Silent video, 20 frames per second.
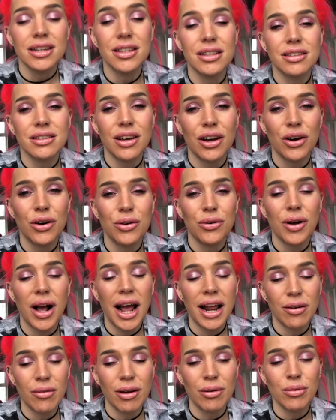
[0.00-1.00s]
So
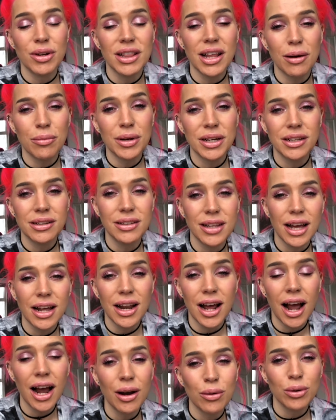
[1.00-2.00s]
anyway, with that being
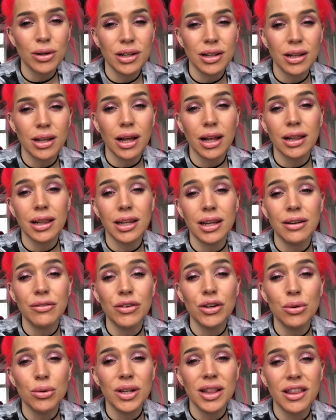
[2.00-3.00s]
said, I will
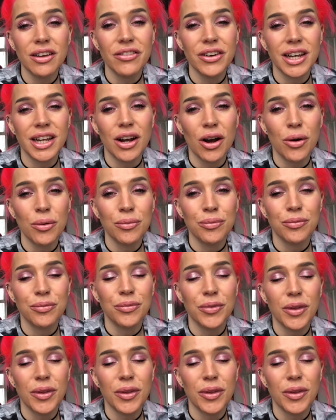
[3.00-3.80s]
leave you with the video.